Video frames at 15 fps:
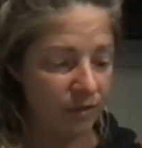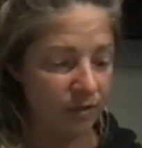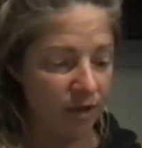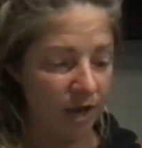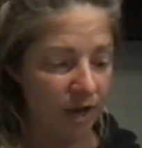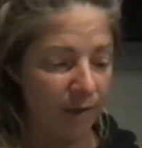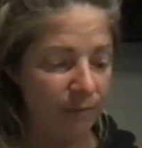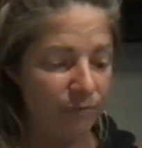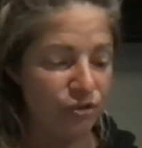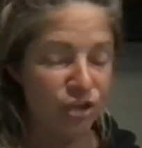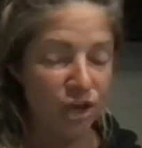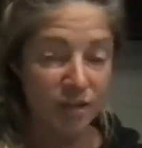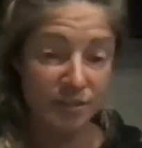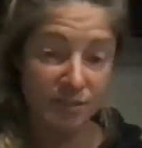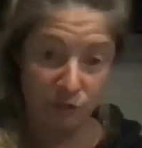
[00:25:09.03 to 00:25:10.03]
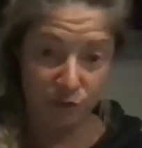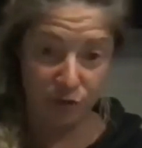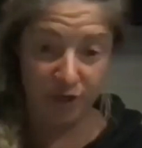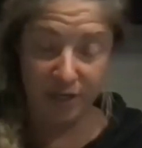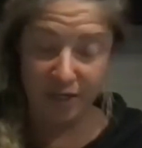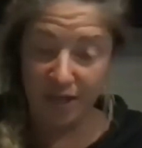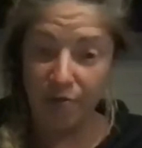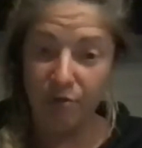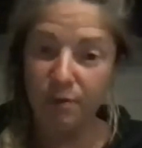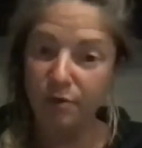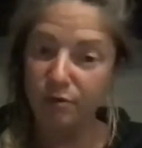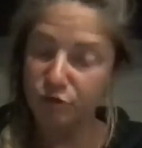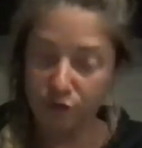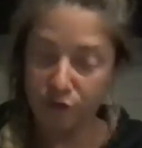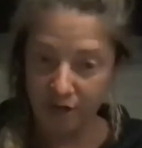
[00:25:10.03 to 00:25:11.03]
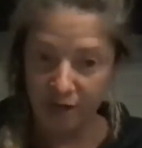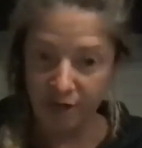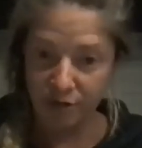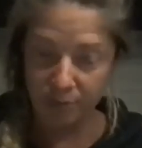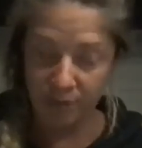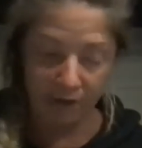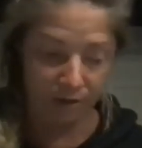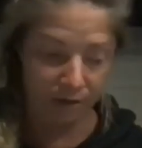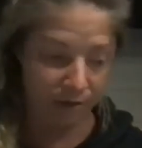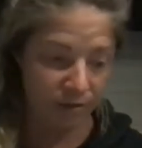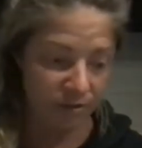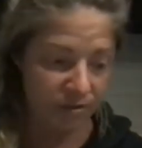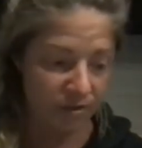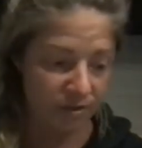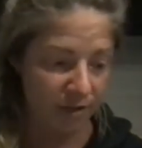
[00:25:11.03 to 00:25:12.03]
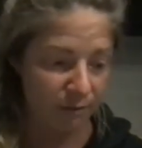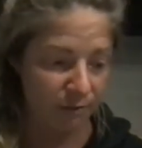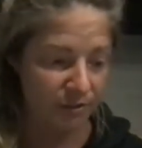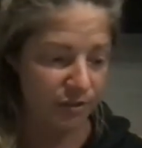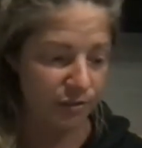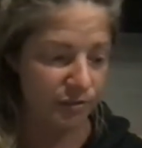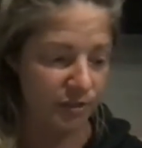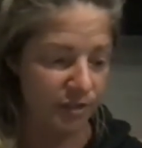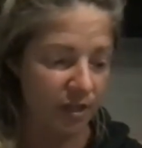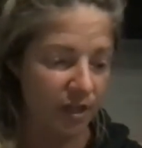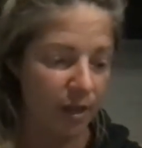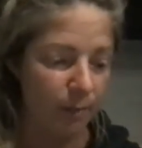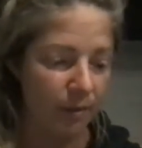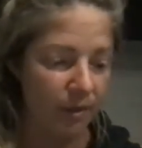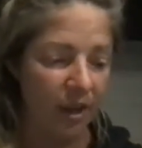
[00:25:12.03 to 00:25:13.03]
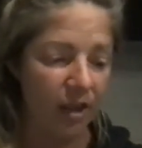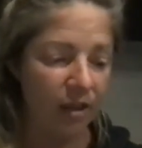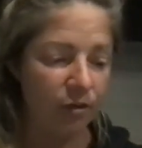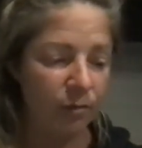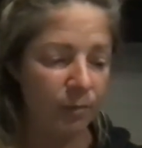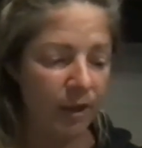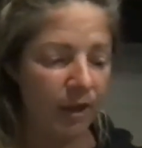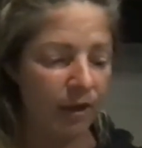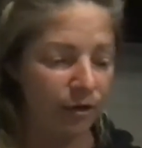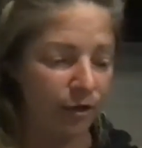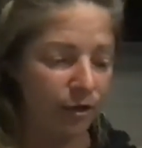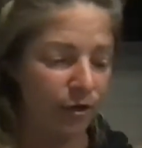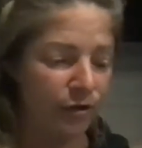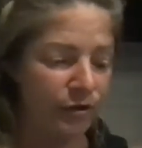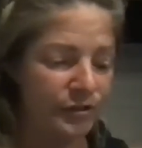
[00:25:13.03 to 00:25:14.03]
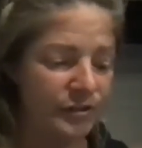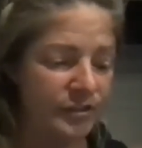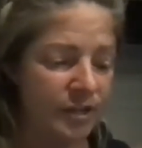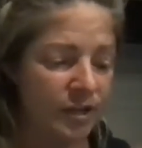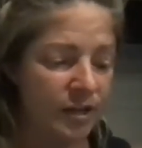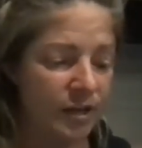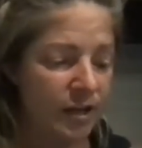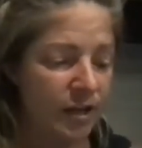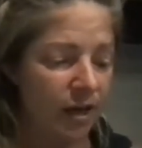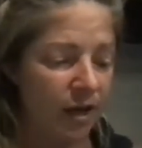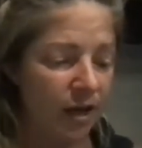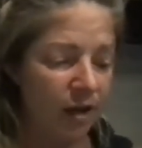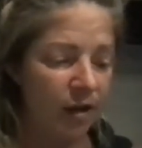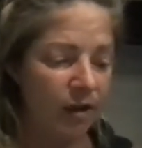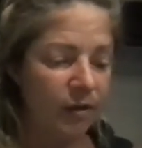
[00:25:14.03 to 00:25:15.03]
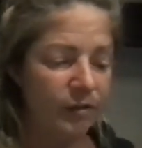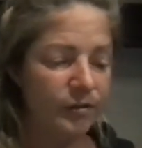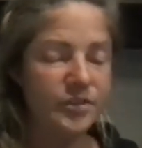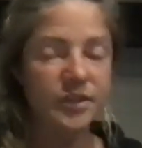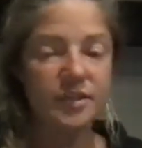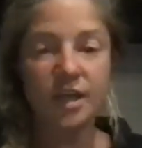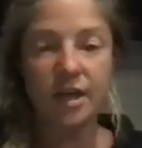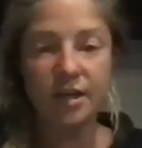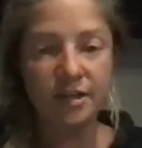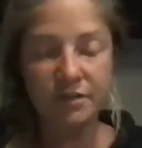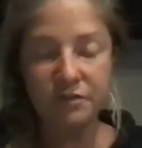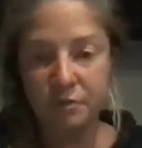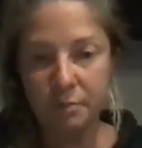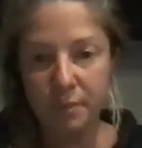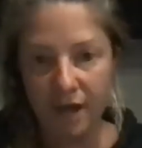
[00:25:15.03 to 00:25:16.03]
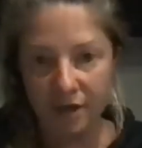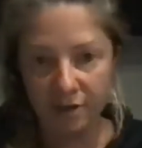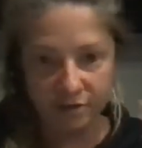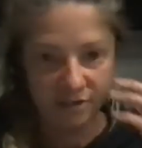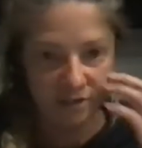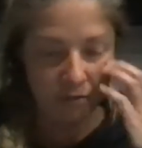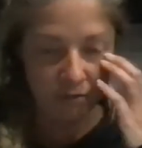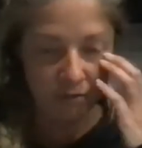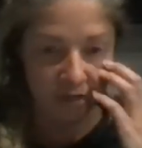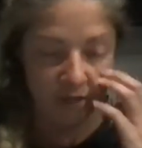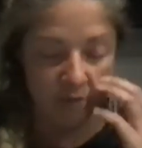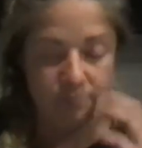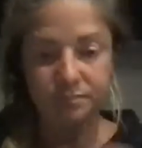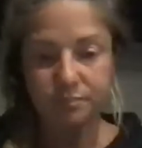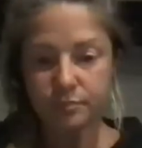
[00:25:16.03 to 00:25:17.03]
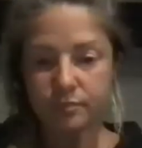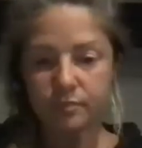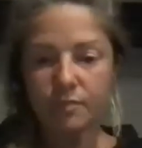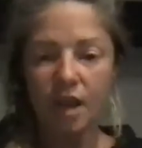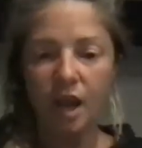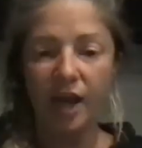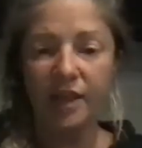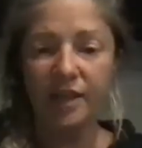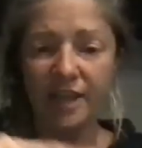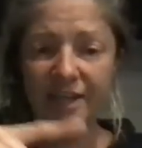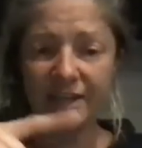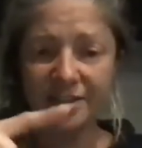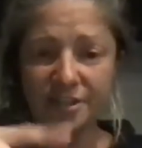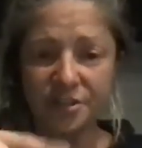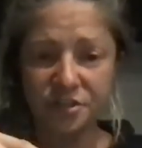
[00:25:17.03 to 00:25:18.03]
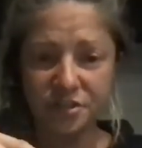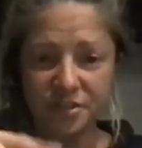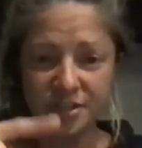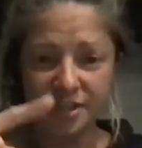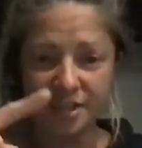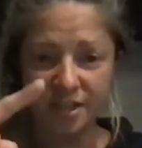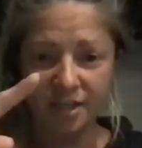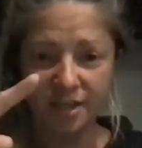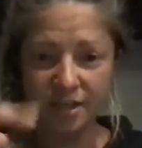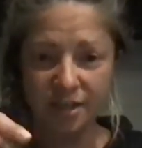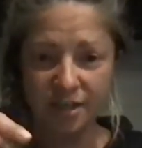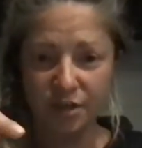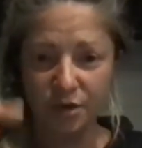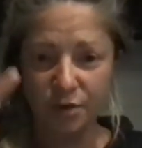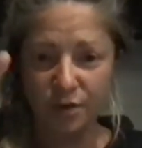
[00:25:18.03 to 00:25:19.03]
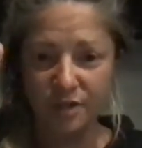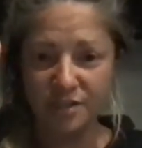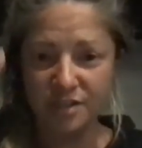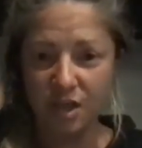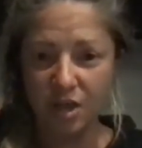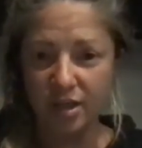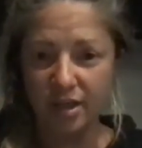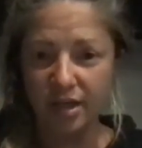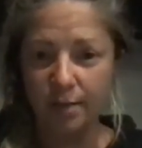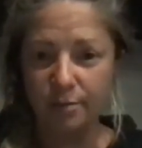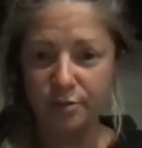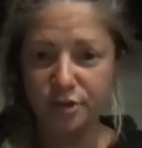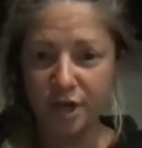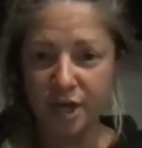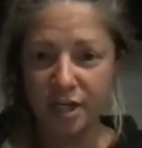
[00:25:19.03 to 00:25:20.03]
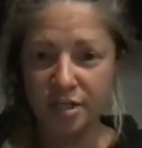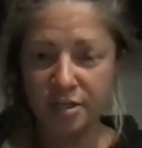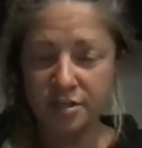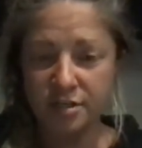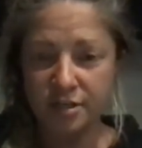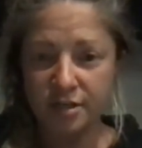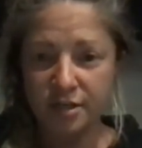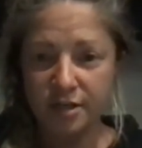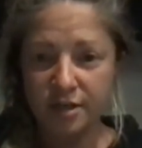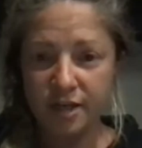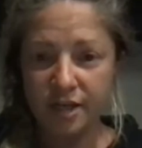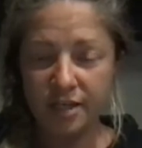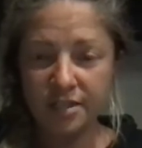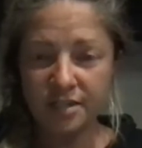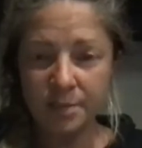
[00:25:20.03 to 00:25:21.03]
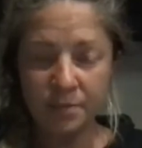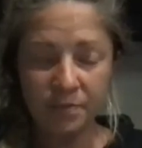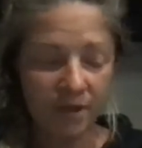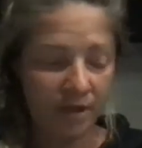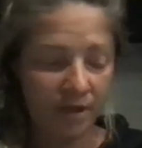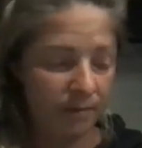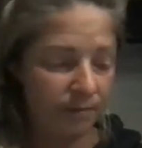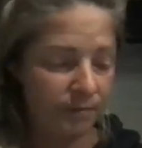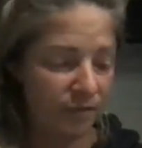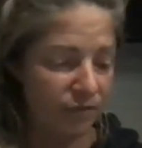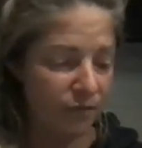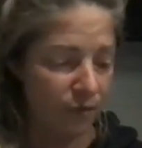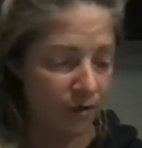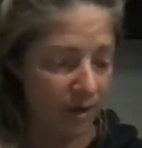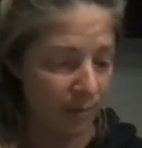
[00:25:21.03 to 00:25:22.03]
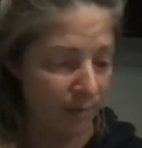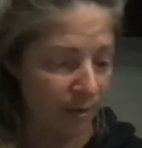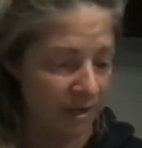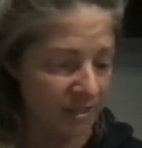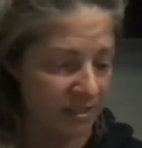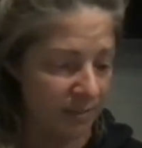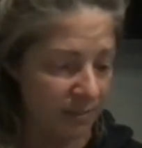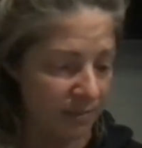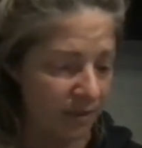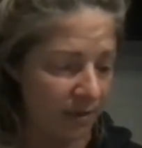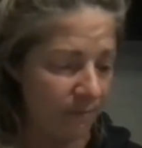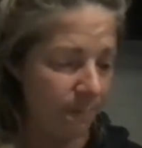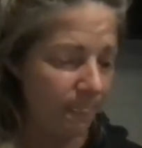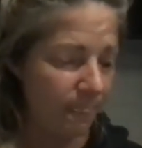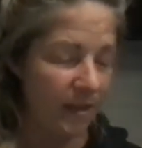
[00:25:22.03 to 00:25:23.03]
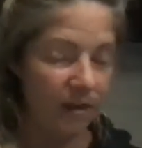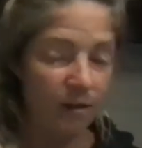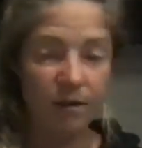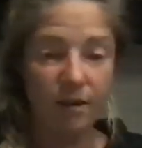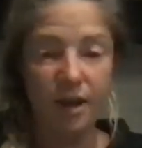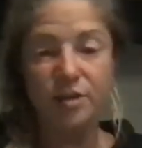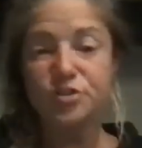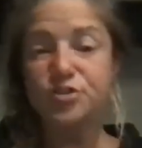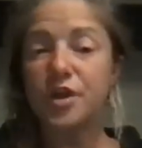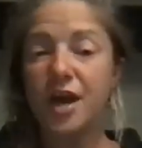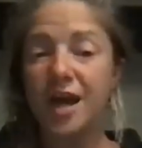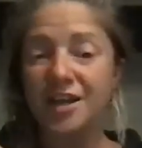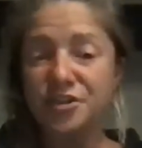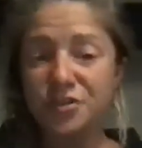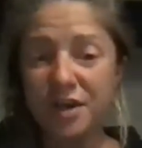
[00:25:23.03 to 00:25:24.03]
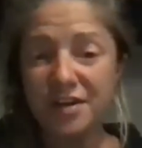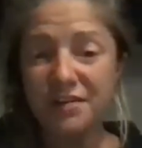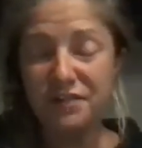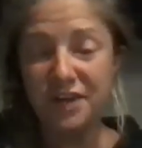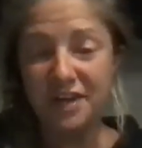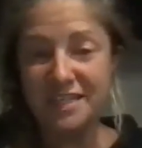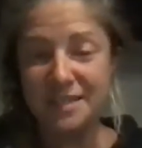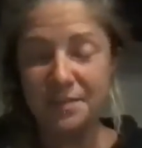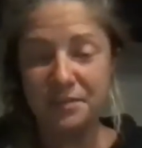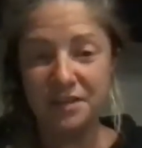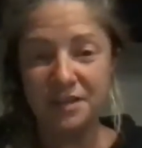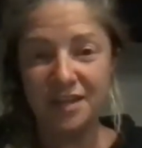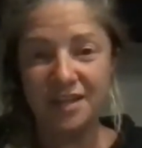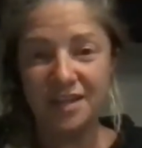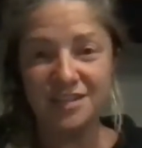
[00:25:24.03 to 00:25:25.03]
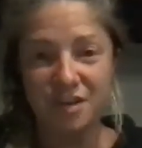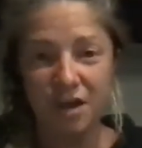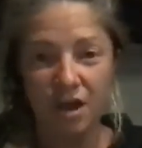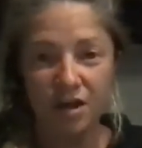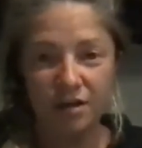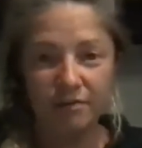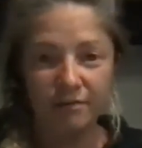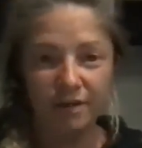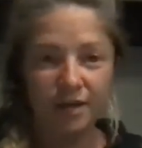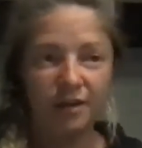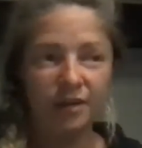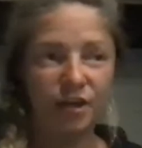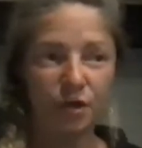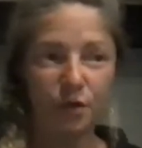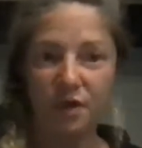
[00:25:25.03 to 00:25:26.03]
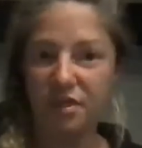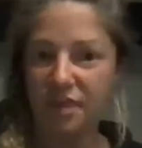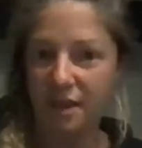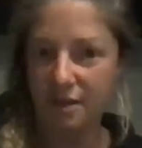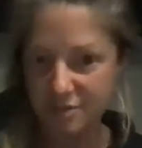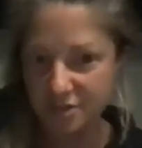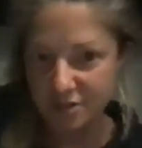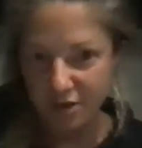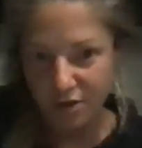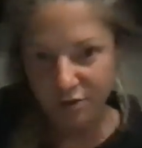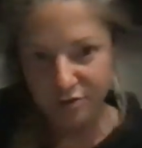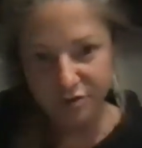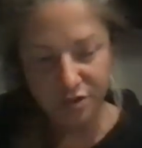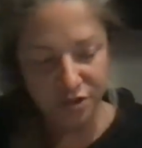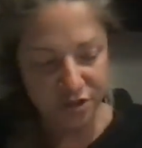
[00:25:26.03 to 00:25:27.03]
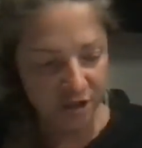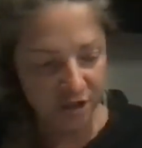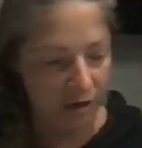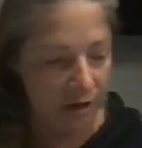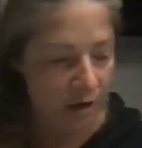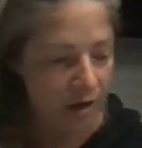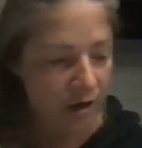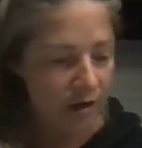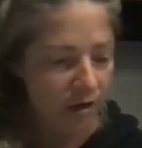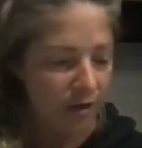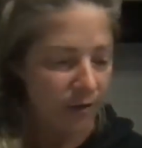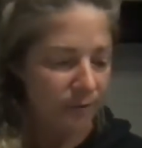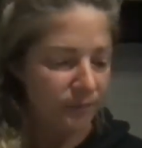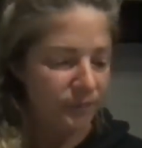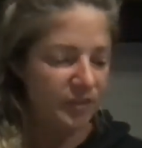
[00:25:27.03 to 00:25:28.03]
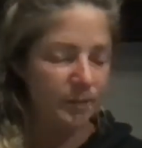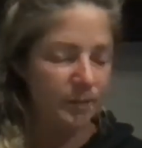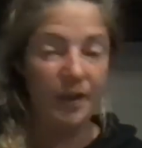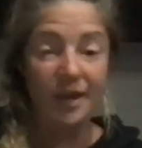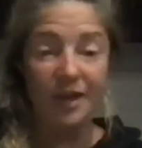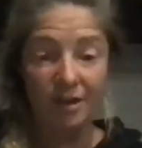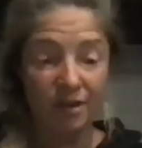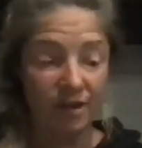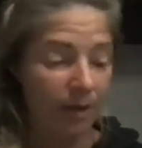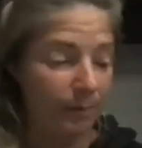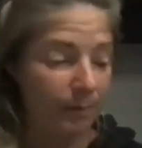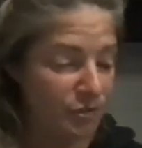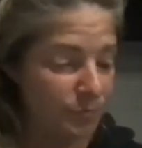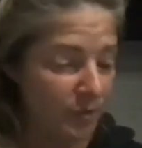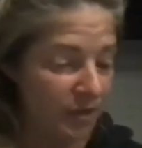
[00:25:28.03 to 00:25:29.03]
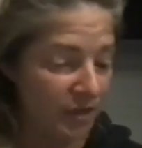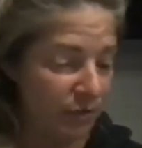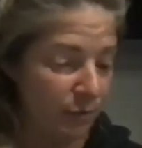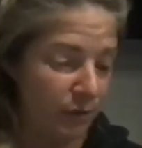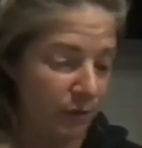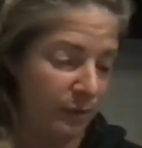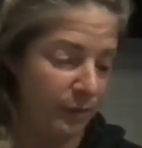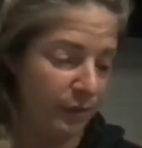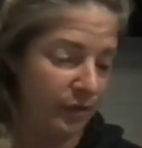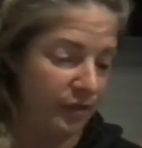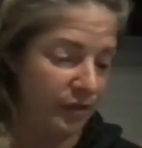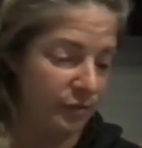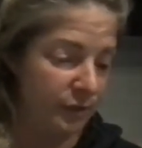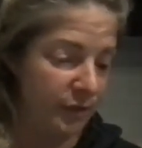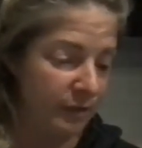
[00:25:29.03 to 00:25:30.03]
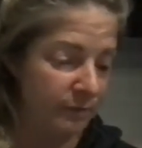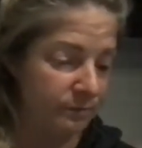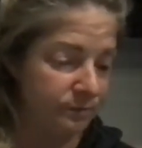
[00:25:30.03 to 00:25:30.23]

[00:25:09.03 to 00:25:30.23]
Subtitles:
I'm just learning now about triangle patterns. I was using cup and handle patterns. There's a ton of different patterns out there. I like to just see, a solid uptrend in something before I buy something, and I try to find something that's not, $1,000 a share, depending on how much money you want to put into it.